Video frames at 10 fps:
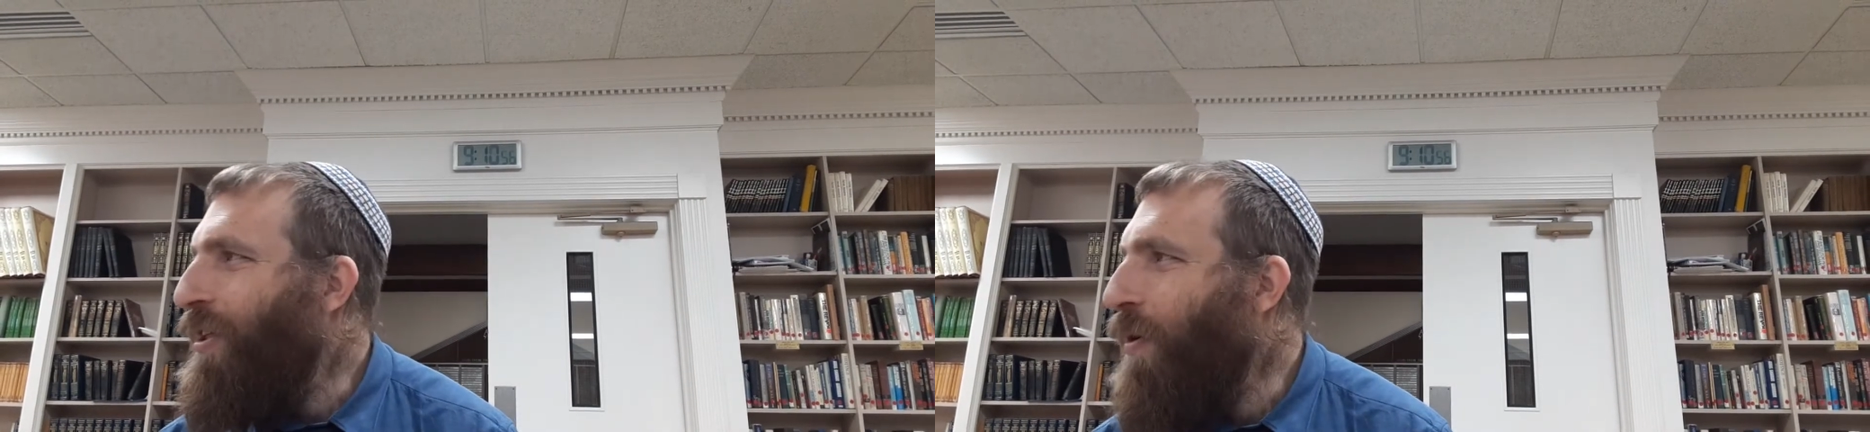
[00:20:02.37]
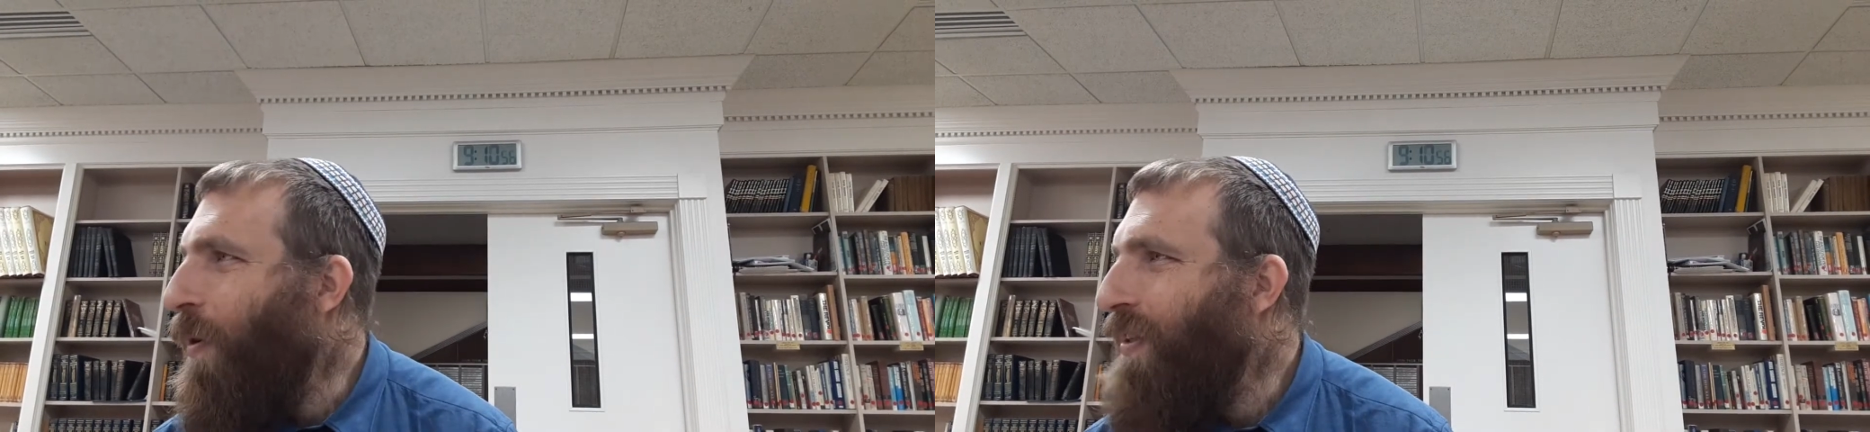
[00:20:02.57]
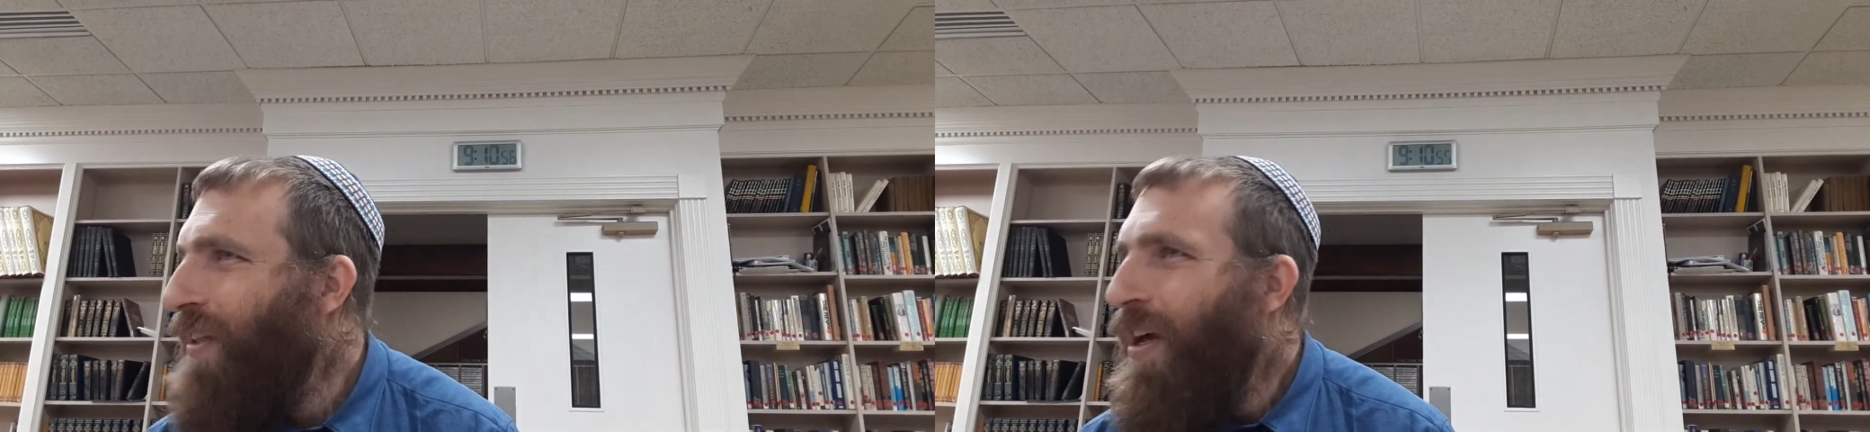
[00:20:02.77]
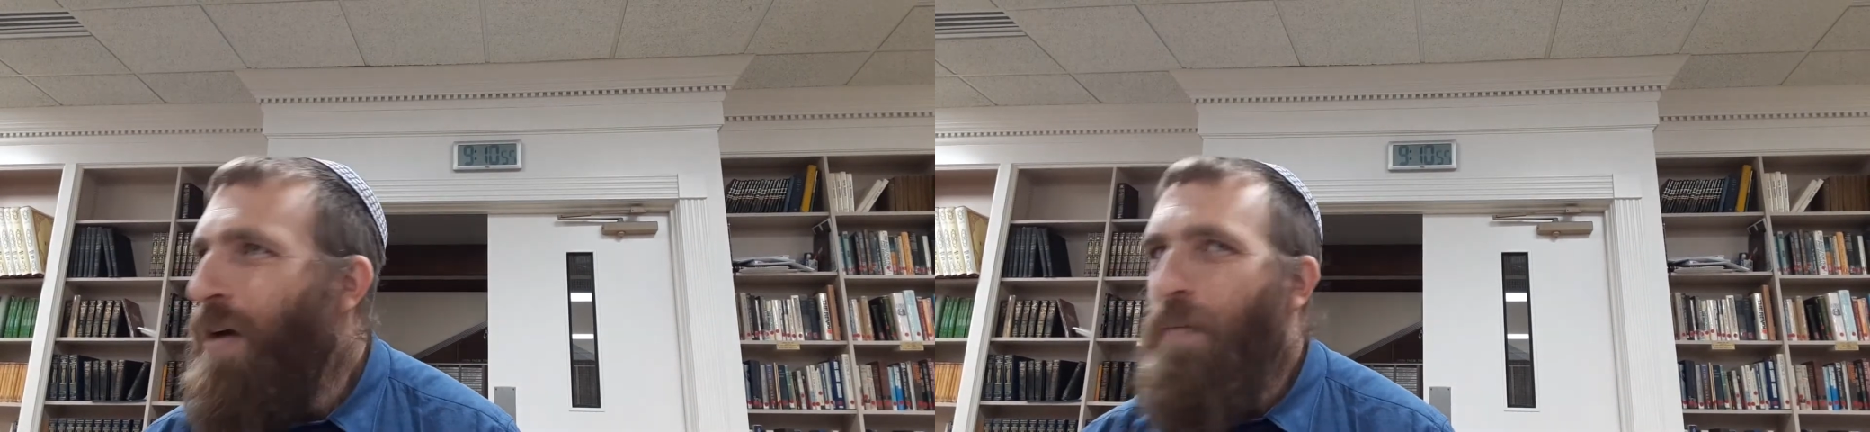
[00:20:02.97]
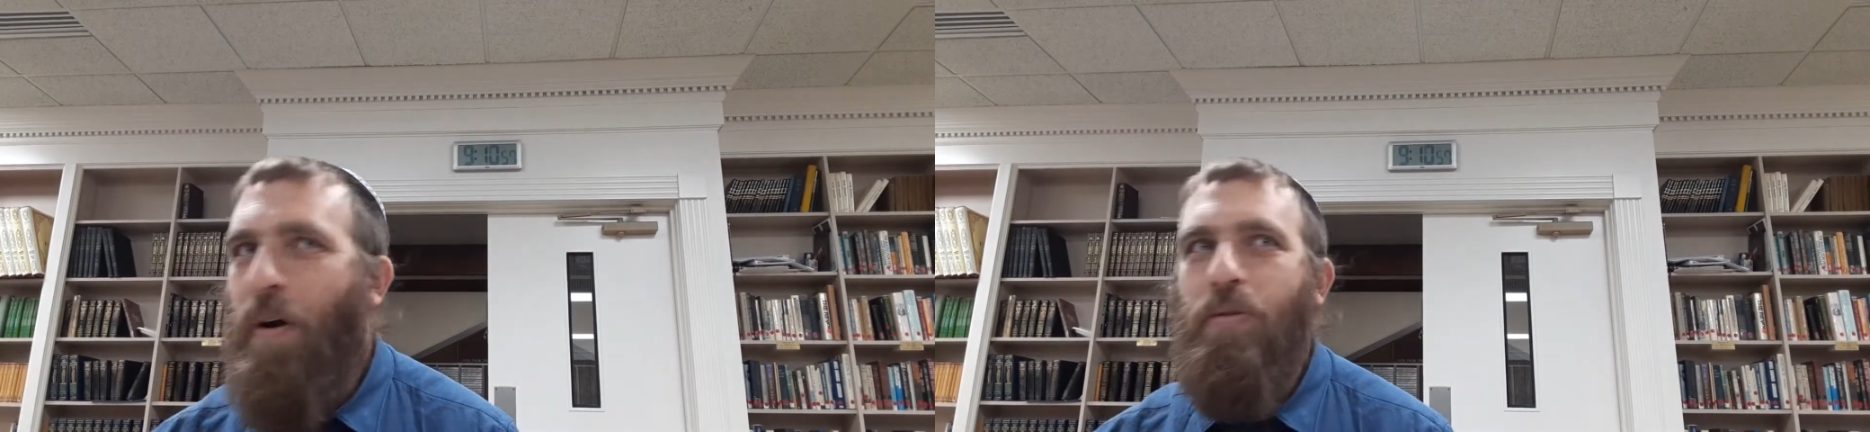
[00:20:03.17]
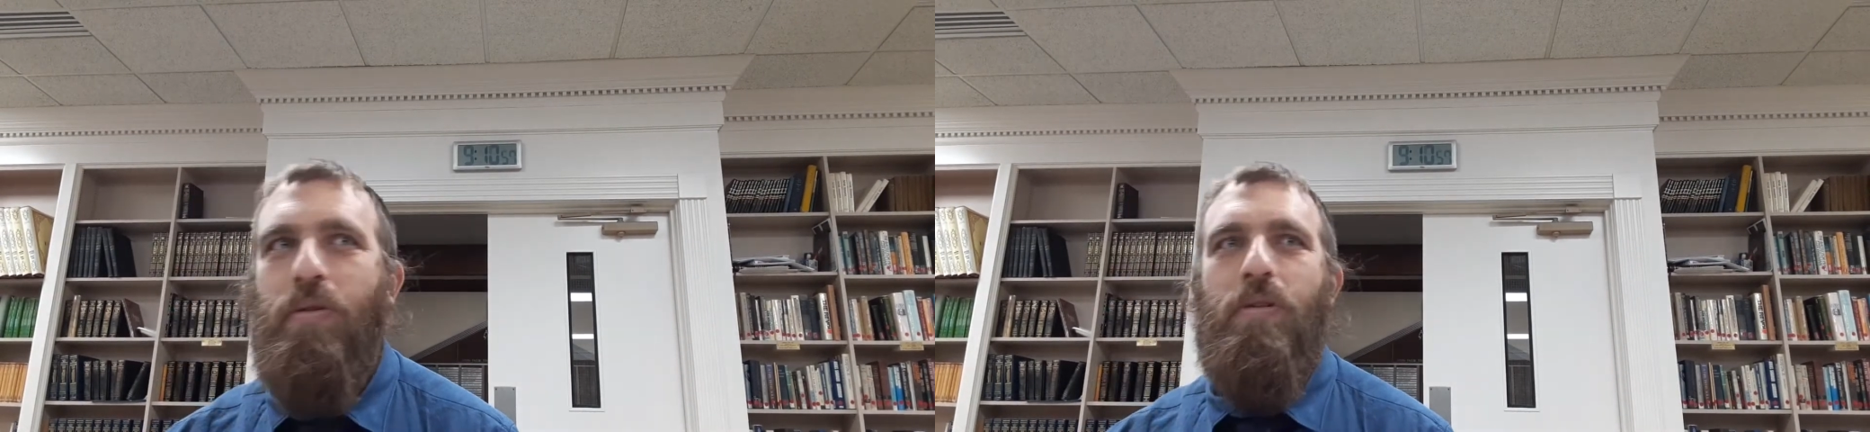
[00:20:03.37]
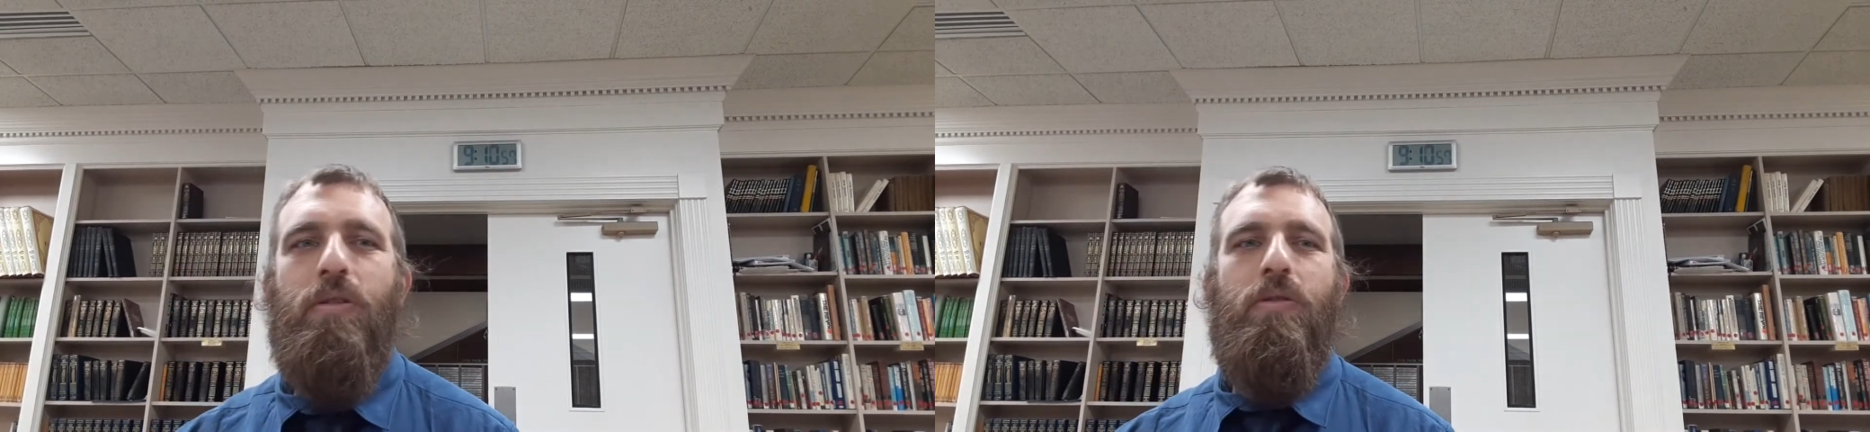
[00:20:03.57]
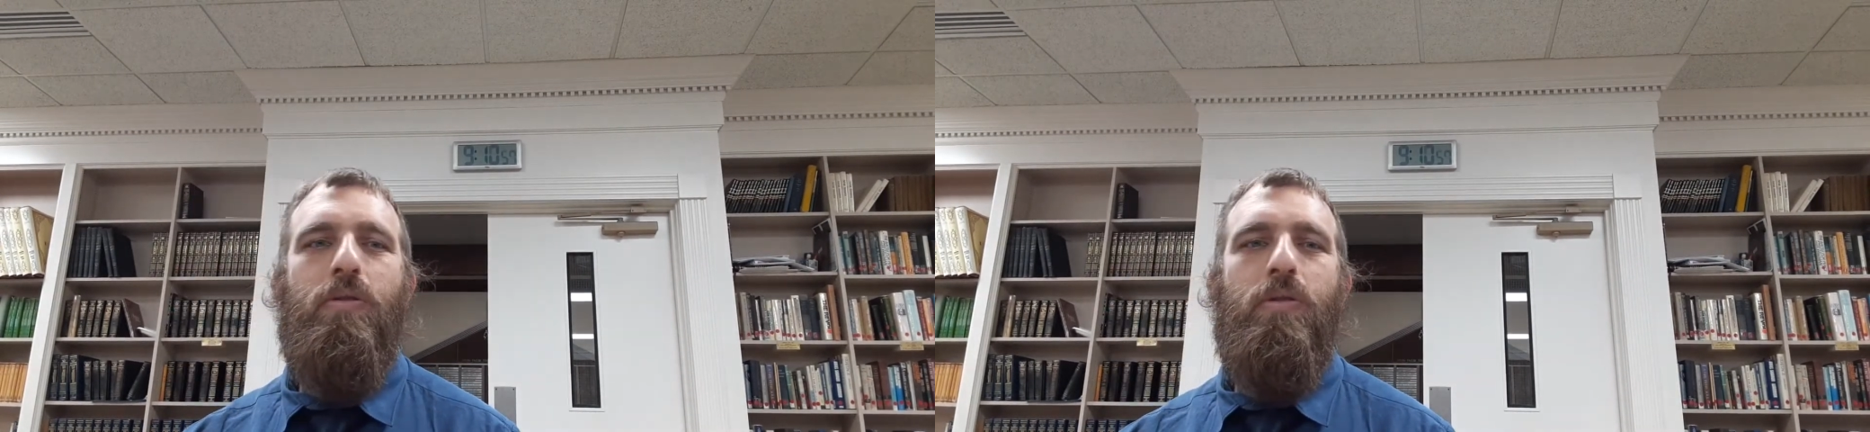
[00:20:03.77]
talks, because you don't
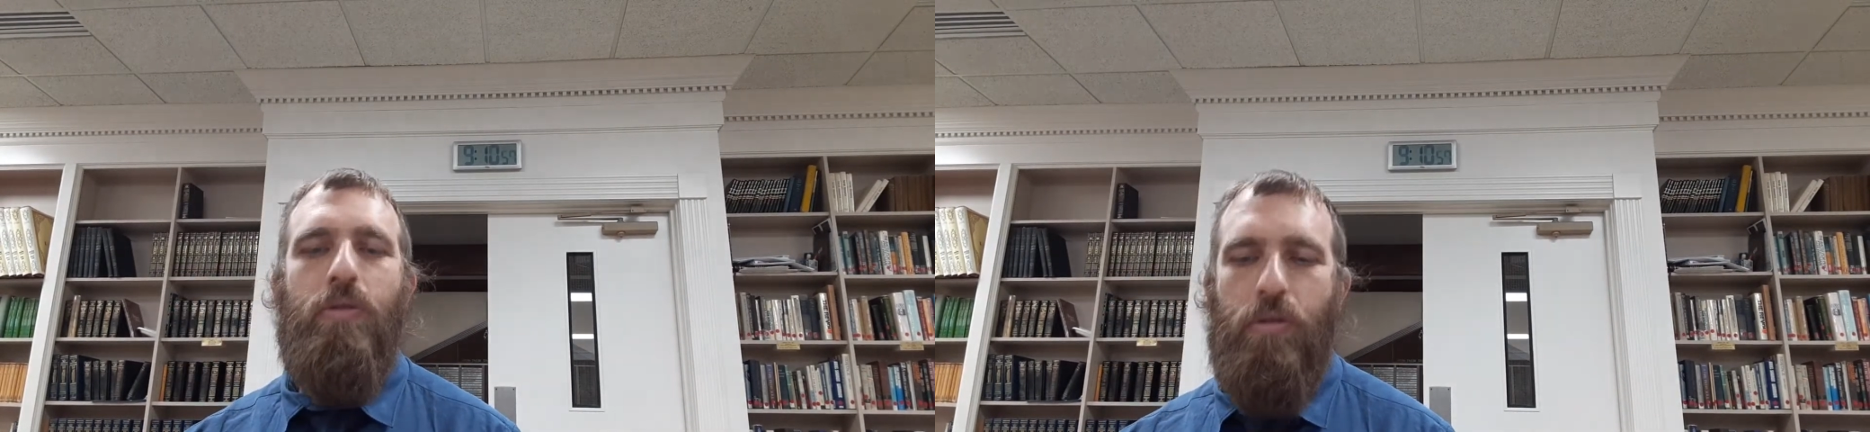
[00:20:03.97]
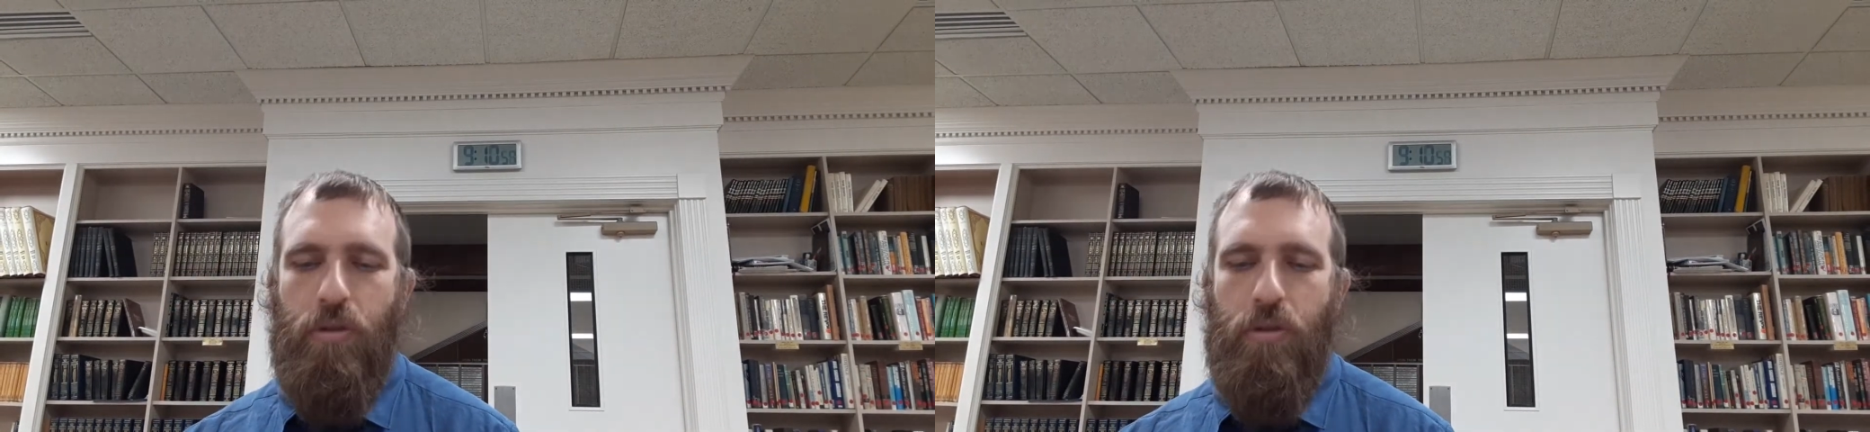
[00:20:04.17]
want to